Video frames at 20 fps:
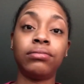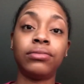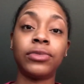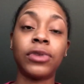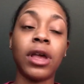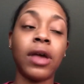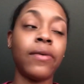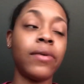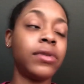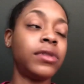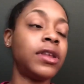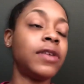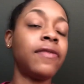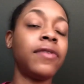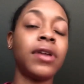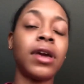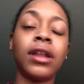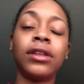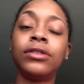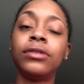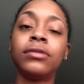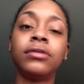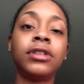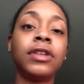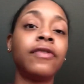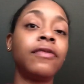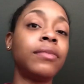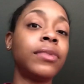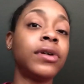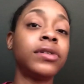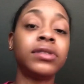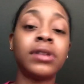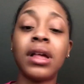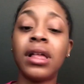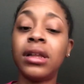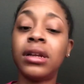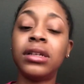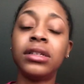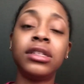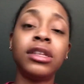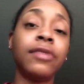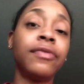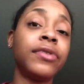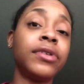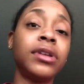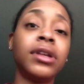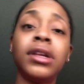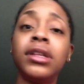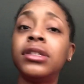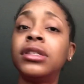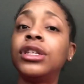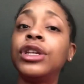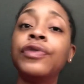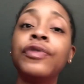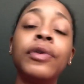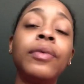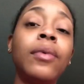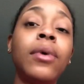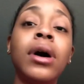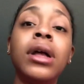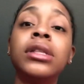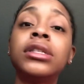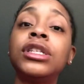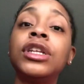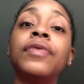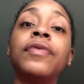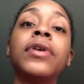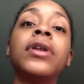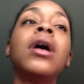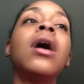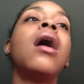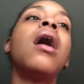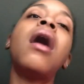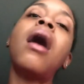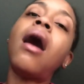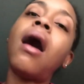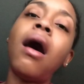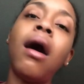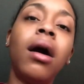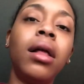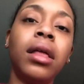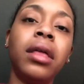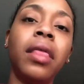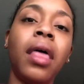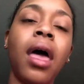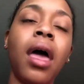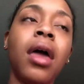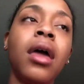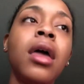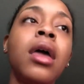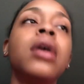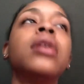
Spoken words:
Okay, with different attitudes, different personalities, different needs, different wants, different, all of that.